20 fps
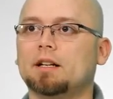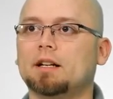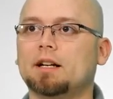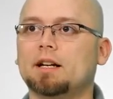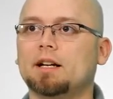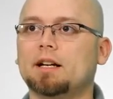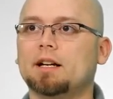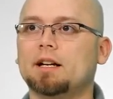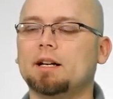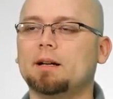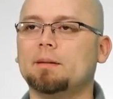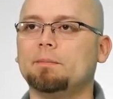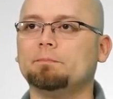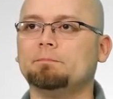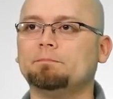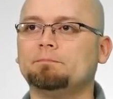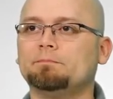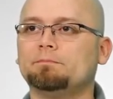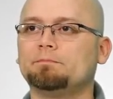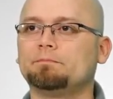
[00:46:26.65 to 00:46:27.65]

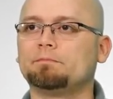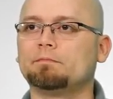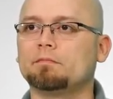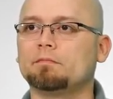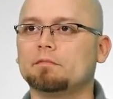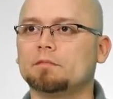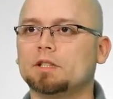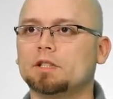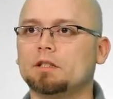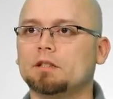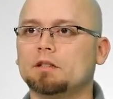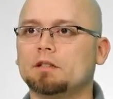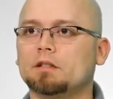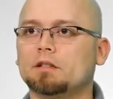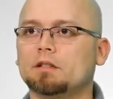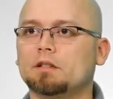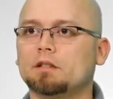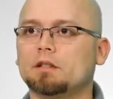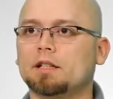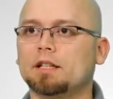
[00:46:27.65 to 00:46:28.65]
And
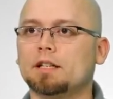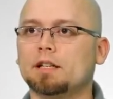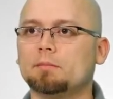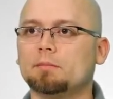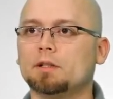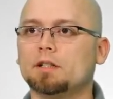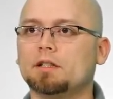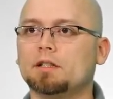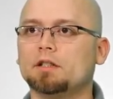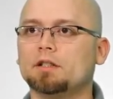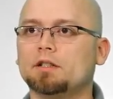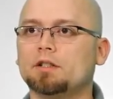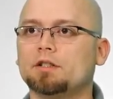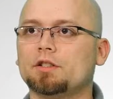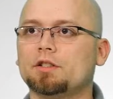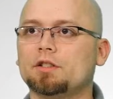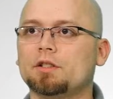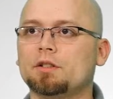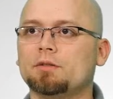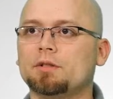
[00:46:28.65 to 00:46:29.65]
I'm going to
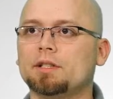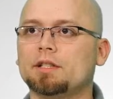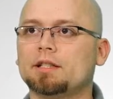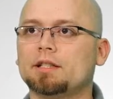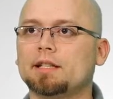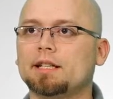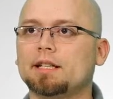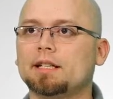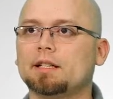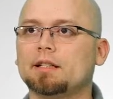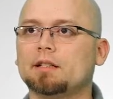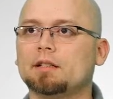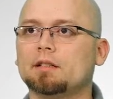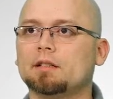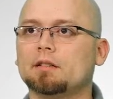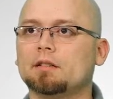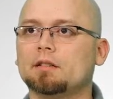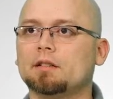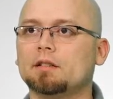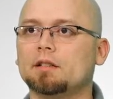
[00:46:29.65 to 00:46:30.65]
show this link
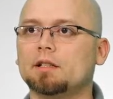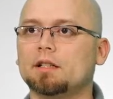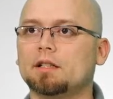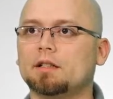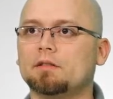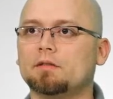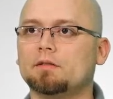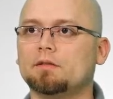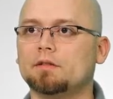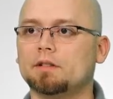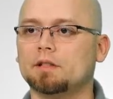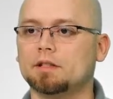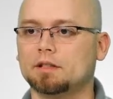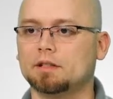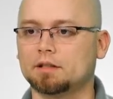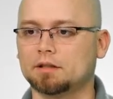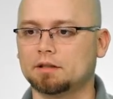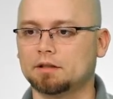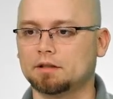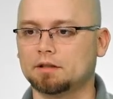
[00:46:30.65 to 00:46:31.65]
of
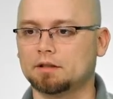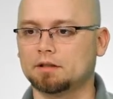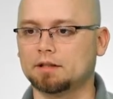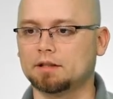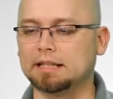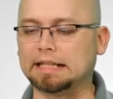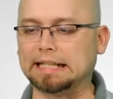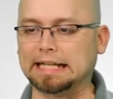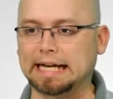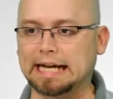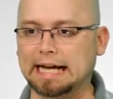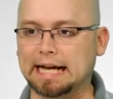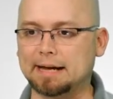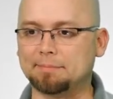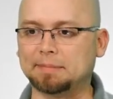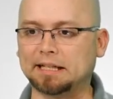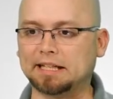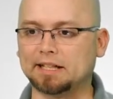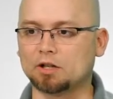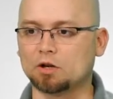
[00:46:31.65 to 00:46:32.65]
the
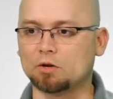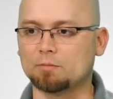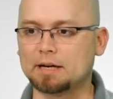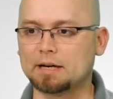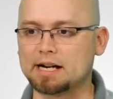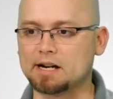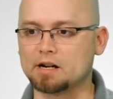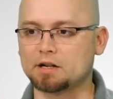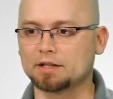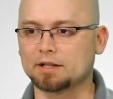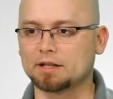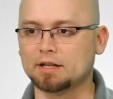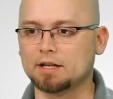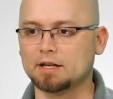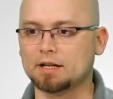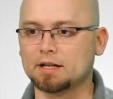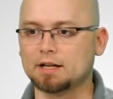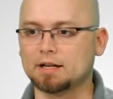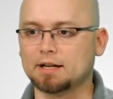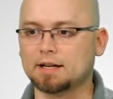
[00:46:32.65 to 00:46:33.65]
hot pink home buyers.
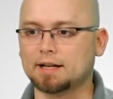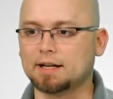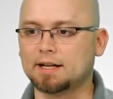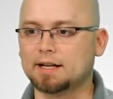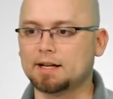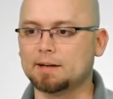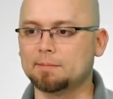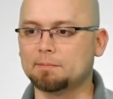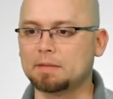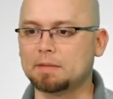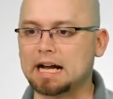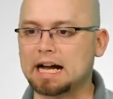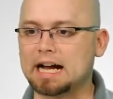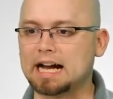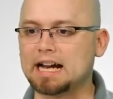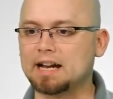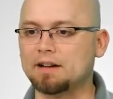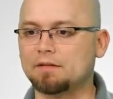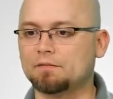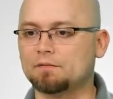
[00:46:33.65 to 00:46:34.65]

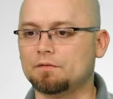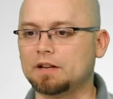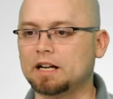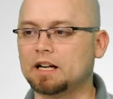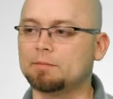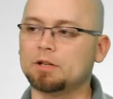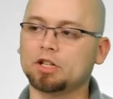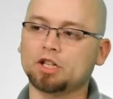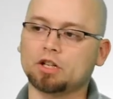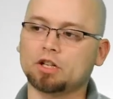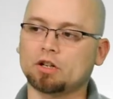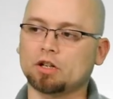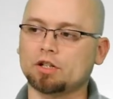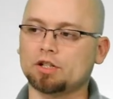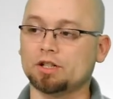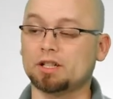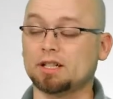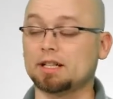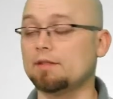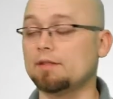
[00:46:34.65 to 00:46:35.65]
I very much encourage
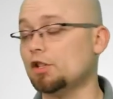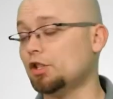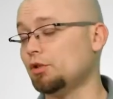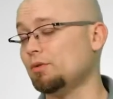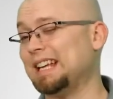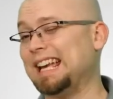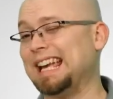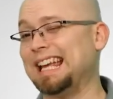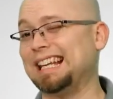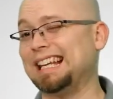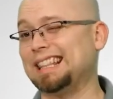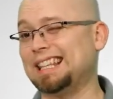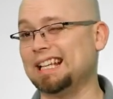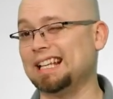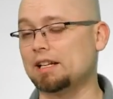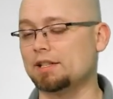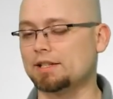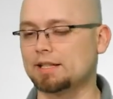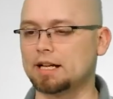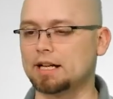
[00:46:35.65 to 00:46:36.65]
you to never do anything
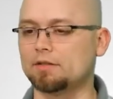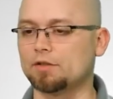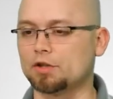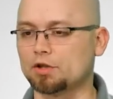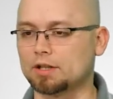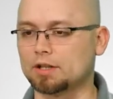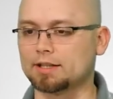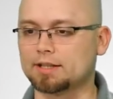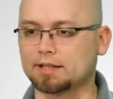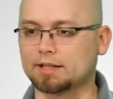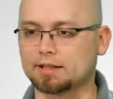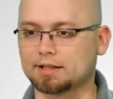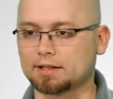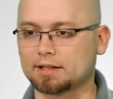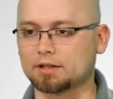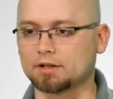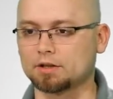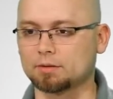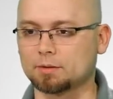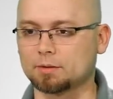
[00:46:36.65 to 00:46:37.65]
outside of a trust that's
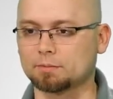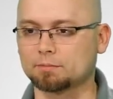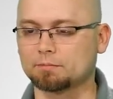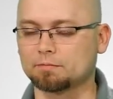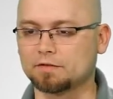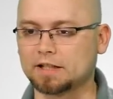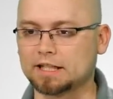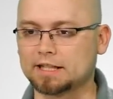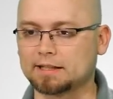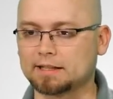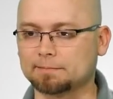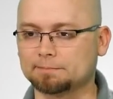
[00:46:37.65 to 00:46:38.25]
consumer facing.